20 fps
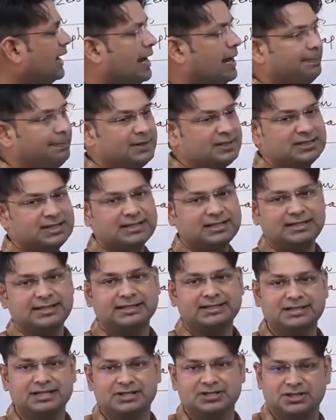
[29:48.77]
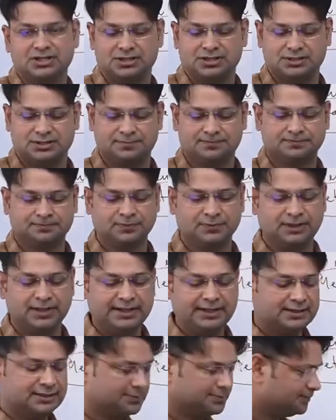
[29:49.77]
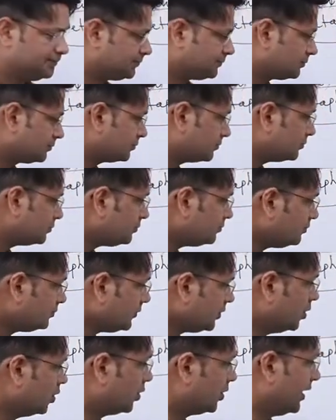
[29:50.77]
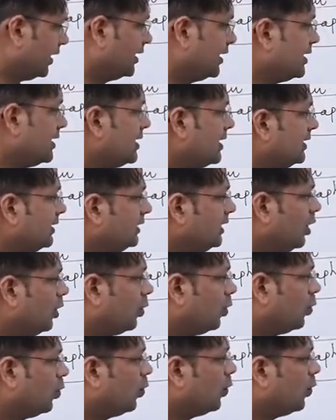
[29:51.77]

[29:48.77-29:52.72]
epigenetic changes, right? Okay. Now